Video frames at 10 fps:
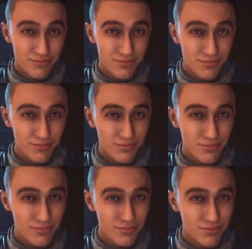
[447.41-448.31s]

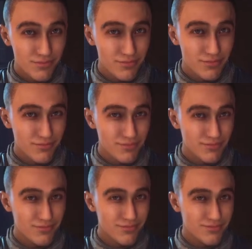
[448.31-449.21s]

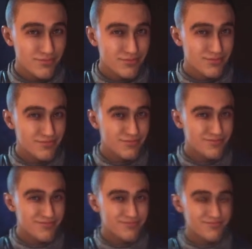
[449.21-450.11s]
No one is speaking in this clip.